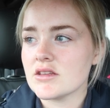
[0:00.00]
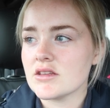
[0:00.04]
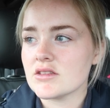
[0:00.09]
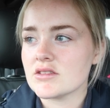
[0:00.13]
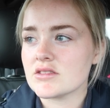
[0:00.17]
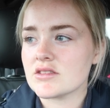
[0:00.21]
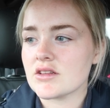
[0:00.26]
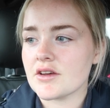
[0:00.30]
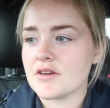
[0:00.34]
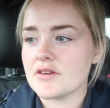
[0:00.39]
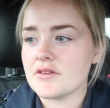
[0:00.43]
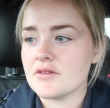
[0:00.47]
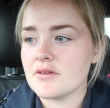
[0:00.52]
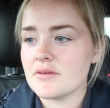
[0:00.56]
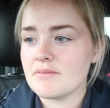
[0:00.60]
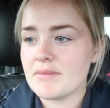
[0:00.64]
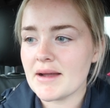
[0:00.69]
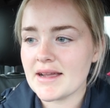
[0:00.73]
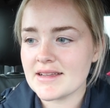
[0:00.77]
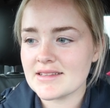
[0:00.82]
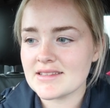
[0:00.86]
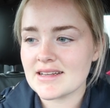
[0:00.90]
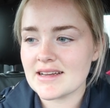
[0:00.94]
So
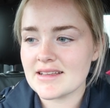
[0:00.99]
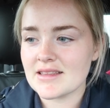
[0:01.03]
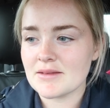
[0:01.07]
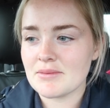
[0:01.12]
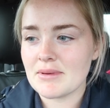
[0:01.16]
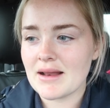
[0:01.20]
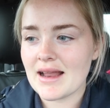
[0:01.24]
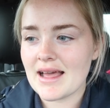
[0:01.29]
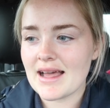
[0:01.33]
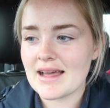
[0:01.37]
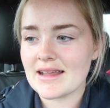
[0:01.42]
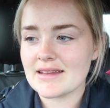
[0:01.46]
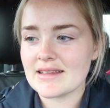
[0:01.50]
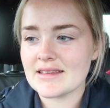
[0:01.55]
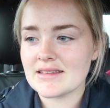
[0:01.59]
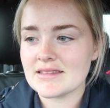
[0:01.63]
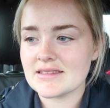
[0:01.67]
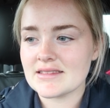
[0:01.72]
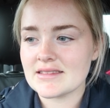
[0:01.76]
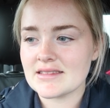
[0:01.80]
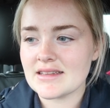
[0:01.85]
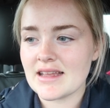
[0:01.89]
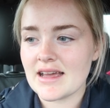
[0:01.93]
basically the plan
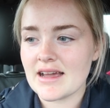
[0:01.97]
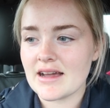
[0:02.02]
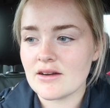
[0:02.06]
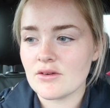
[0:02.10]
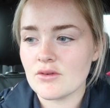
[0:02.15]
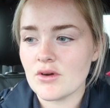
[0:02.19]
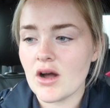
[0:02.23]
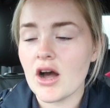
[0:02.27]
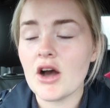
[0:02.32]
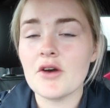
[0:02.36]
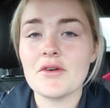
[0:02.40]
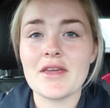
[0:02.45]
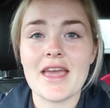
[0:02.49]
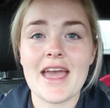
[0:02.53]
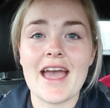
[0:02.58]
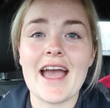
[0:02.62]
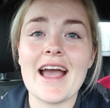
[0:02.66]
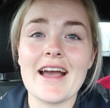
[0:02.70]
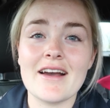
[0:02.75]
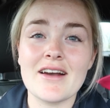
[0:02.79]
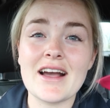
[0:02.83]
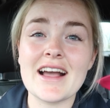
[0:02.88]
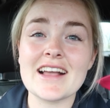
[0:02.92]
is now,
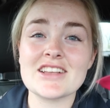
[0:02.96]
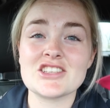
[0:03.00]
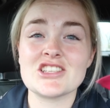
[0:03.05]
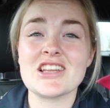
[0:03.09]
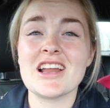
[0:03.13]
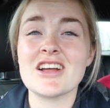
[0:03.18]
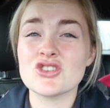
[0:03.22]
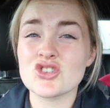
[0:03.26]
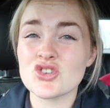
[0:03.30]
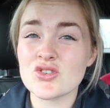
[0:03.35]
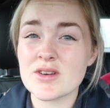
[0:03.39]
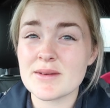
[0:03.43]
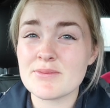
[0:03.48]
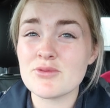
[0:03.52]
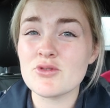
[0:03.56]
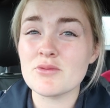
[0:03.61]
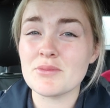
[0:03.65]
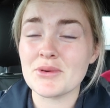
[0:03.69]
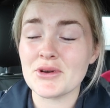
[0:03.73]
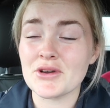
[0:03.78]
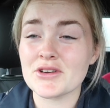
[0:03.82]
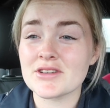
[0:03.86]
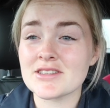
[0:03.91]
actually I
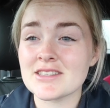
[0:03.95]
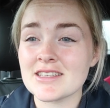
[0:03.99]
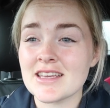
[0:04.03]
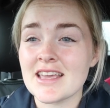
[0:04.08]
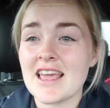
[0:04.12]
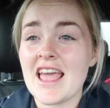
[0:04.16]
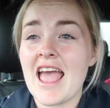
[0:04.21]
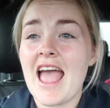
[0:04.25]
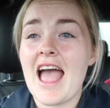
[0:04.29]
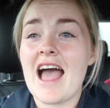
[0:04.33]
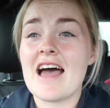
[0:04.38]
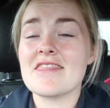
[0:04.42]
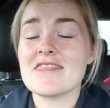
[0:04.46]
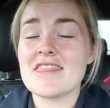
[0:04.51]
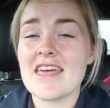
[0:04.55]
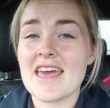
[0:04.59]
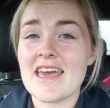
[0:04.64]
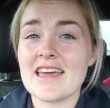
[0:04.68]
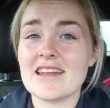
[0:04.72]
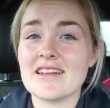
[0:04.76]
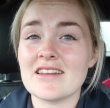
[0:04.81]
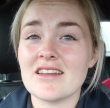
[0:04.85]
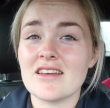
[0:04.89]
triple booked, and
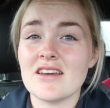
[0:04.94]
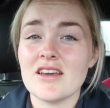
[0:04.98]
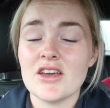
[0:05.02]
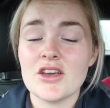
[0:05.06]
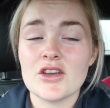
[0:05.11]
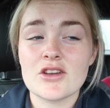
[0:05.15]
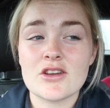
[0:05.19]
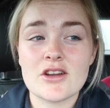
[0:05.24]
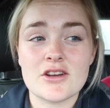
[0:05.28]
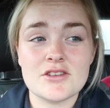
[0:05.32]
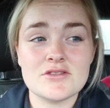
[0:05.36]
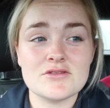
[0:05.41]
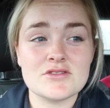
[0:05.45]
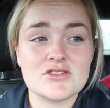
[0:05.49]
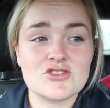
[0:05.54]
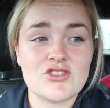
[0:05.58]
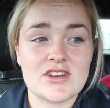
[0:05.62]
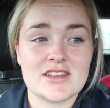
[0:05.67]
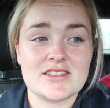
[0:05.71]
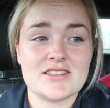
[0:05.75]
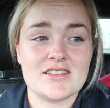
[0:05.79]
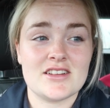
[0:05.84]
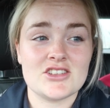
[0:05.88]
then Goat's
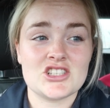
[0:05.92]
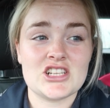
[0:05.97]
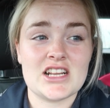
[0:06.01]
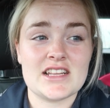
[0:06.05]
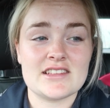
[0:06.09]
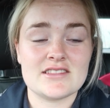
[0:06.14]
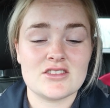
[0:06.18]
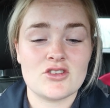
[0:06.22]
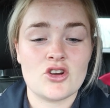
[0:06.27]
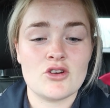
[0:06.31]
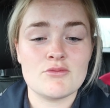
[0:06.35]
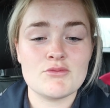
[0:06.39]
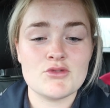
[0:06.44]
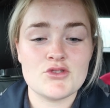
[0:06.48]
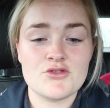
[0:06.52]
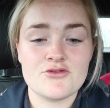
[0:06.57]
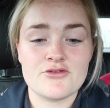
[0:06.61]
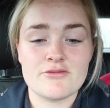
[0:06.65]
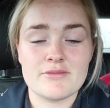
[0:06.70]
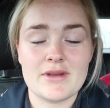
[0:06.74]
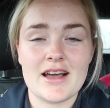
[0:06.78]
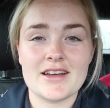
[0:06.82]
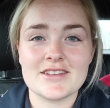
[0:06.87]
dressage lesson got
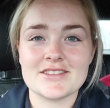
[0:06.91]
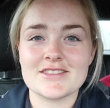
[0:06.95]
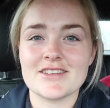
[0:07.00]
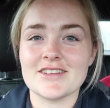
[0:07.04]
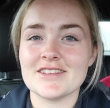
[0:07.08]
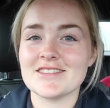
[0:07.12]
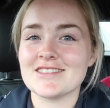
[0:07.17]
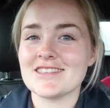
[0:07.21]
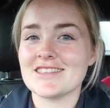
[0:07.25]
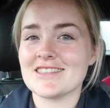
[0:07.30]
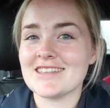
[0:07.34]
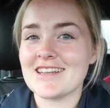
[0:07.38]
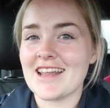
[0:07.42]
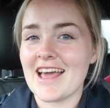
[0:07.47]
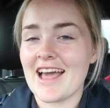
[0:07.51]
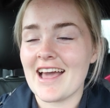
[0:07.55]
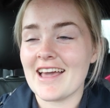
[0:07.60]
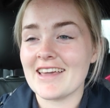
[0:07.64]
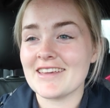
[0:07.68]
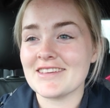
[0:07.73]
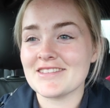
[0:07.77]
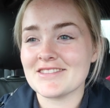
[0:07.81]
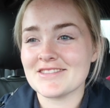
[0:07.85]
moved from last night to
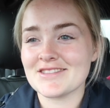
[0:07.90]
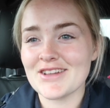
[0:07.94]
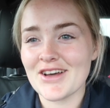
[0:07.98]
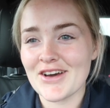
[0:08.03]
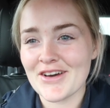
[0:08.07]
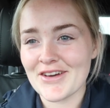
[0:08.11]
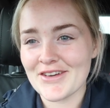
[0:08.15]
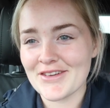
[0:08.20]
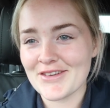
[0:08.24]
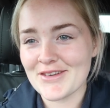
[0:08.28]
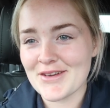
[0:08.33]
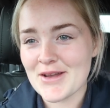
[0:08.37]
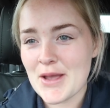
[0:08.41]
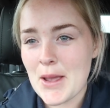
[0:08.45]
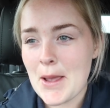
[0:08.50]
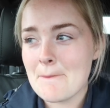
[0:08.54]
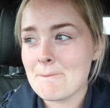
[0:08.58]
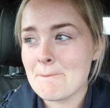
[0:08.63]
today. So